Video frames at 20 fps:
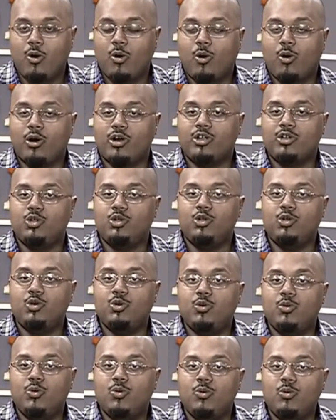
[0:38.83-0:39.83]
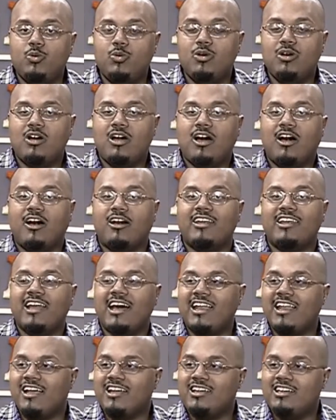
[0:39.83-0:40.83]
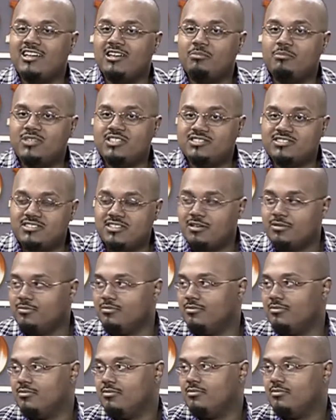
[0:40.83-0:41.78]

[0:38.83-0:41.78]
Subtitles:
or you are not a good Muslim.